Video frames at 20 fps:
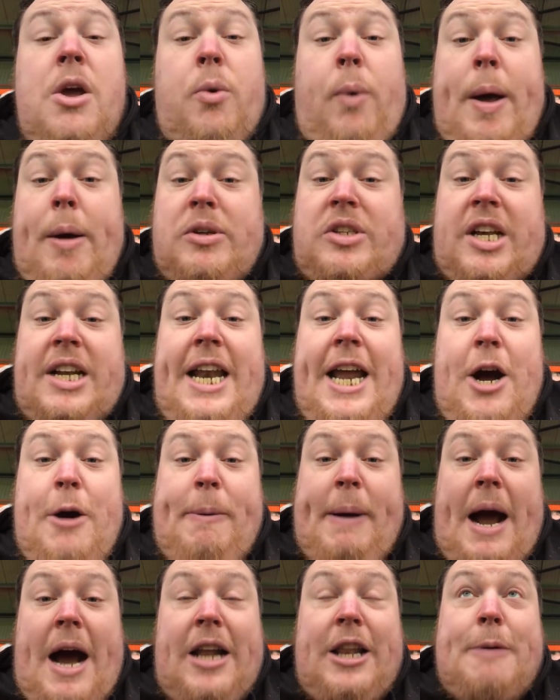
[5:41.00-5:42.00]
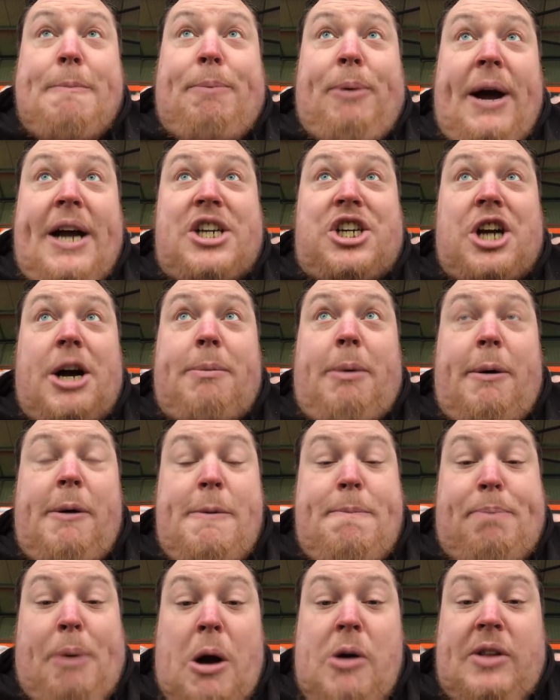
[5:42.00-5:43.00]
We was a little bit under pressure, but we
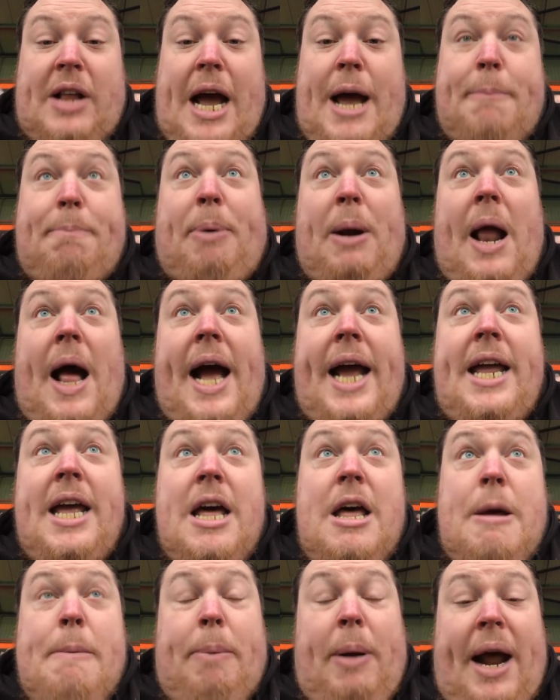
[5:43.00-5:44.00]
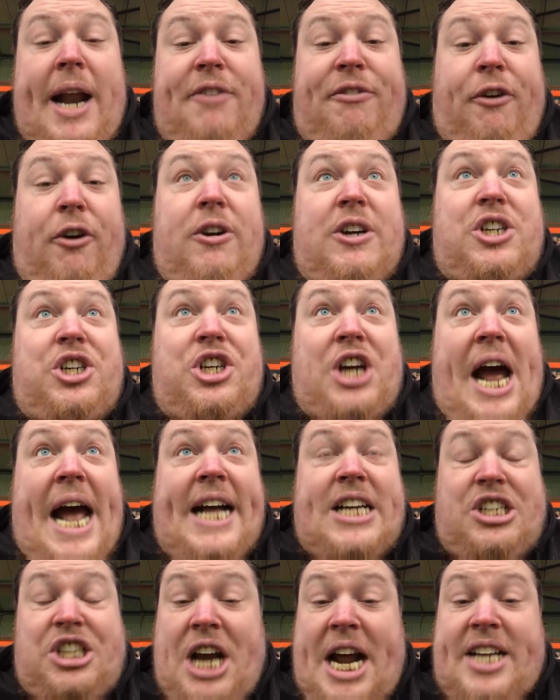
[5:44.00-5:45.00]
broke down play, played it through to
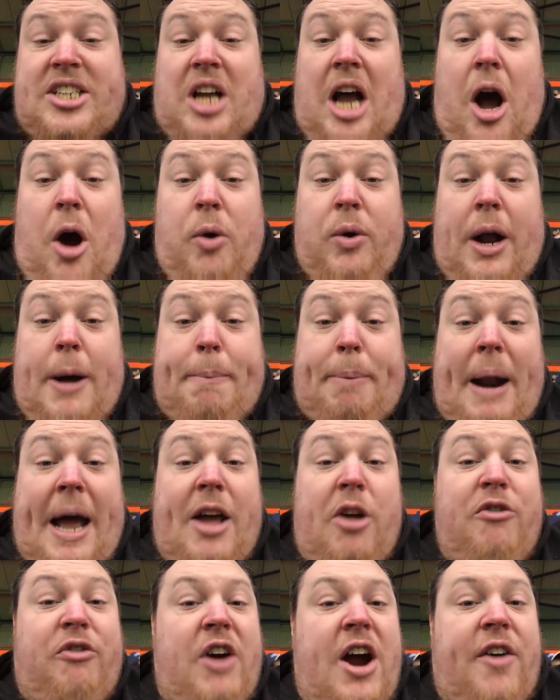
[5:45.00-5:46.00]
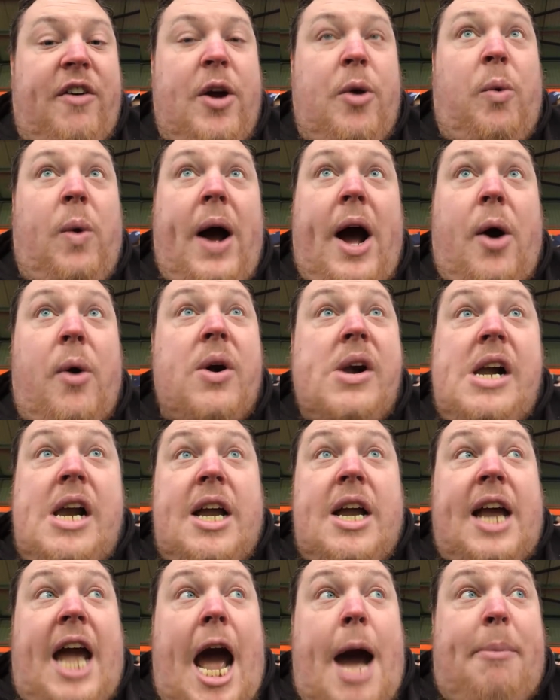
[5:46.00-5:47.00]
Shaq. Shaq's hold up play very well.
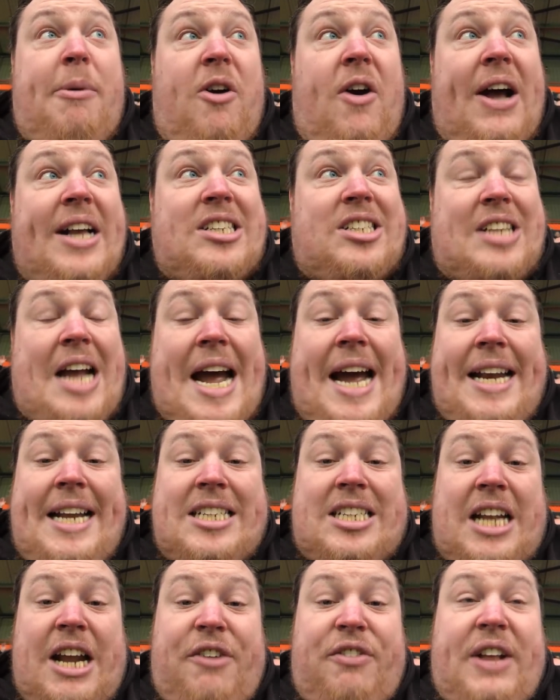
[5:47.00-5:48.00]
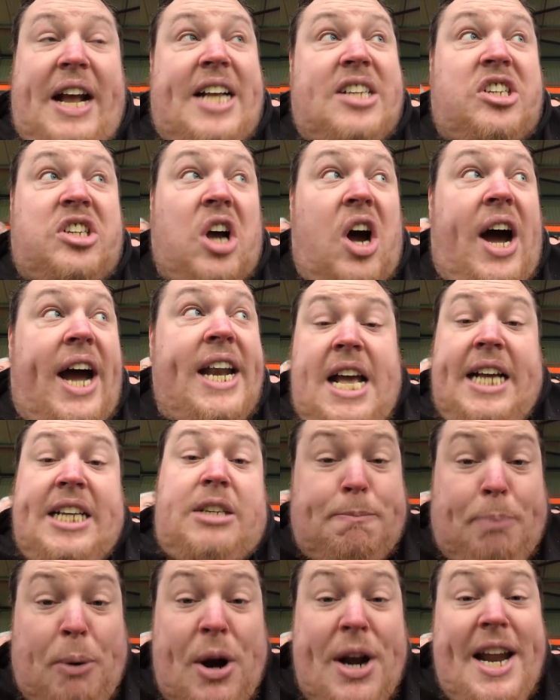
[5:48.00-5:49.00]
Campbell-Ryce down his left hand side, he's
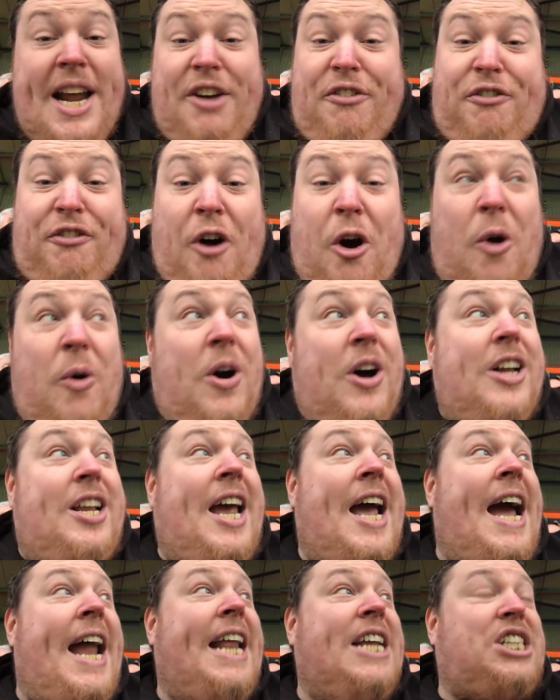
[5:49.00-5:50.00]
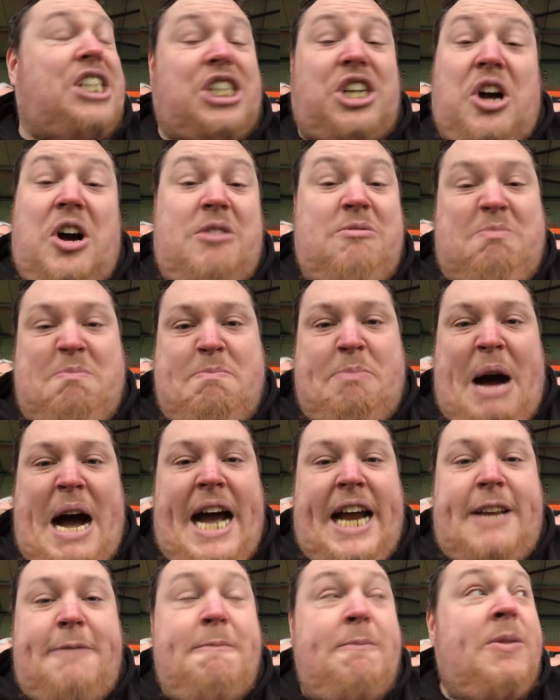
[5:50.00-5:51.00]
sprinted forward and he's just gone,
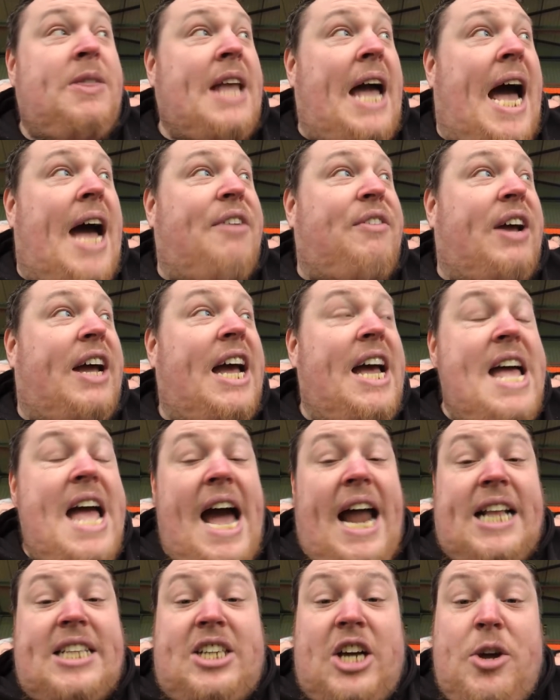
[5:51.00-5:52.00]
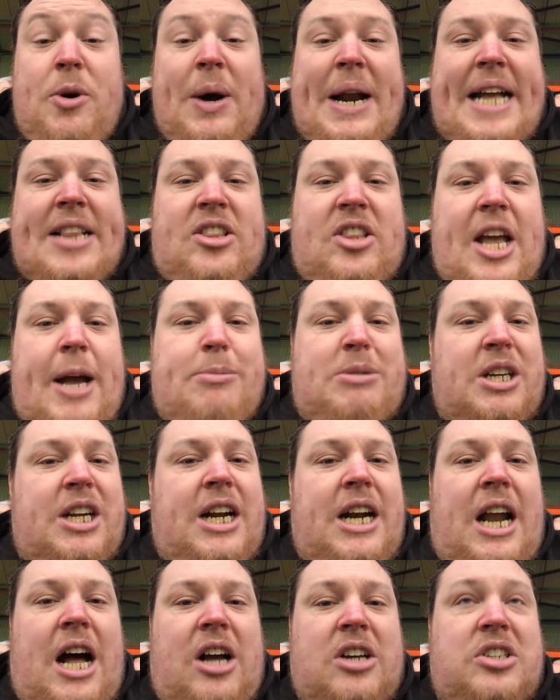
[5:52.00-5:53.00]
bang, have it. And I tell you what, that dipped at the
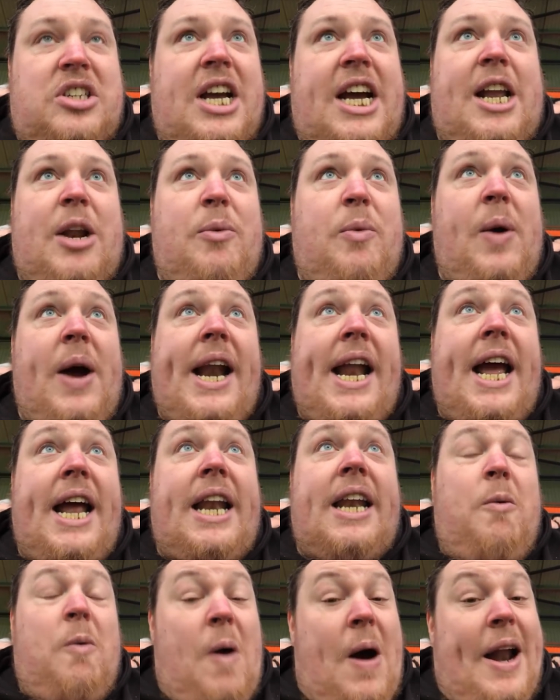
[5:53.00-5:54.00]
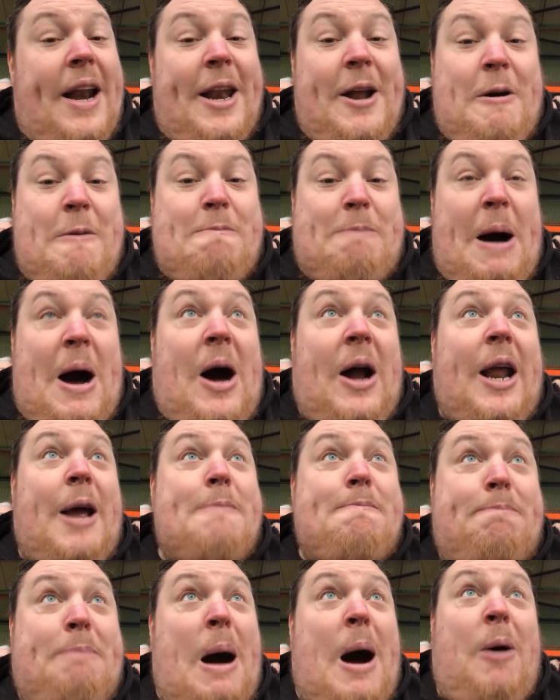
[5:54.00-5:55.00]
last second and went in. 1-0 Barnet,
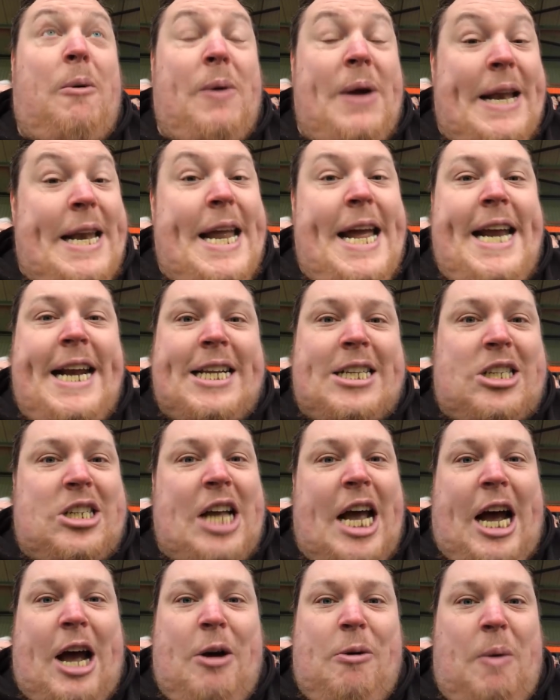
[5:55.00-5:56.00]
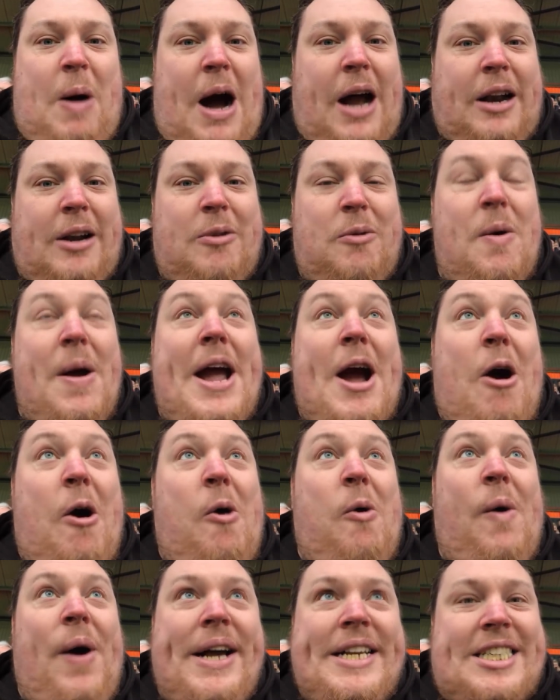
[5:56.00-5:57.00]
but we need a second one. We
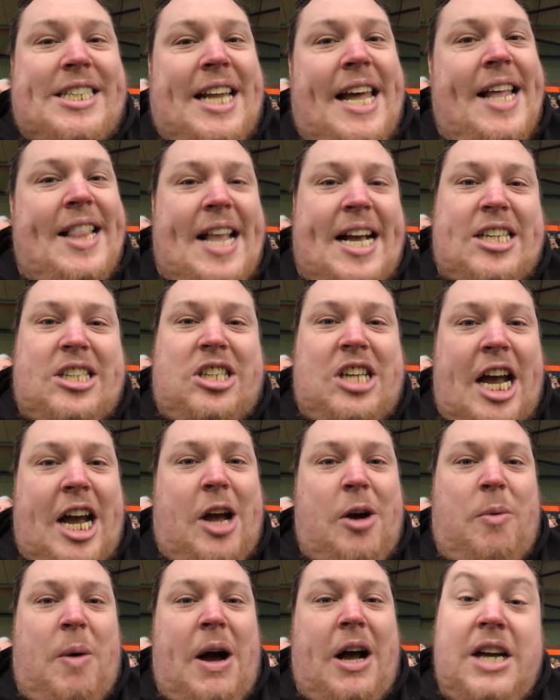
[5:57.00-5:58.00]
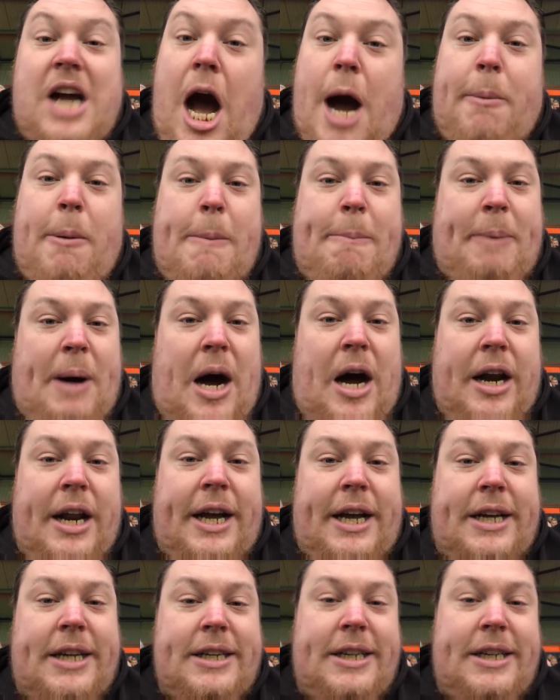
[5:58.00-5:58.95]
always need that second one. Come on, Barnet.